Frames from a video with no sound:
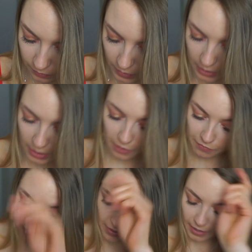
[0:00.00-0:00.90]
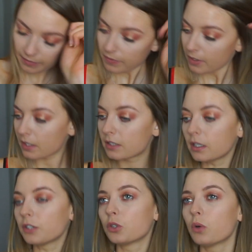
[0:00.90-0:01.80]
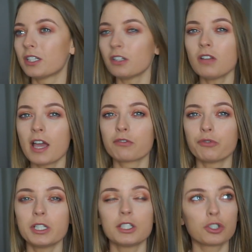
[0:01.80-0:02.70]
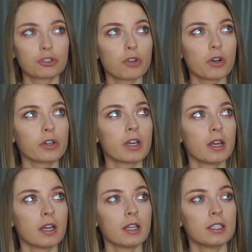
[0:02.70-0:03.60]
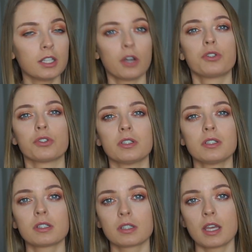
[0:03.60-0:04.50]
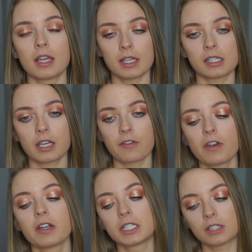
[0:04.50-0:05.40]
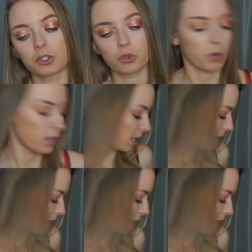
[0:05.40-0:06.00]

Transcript: It's like a very subtle, I don't like really strong deodorants and that's like a very subtle one.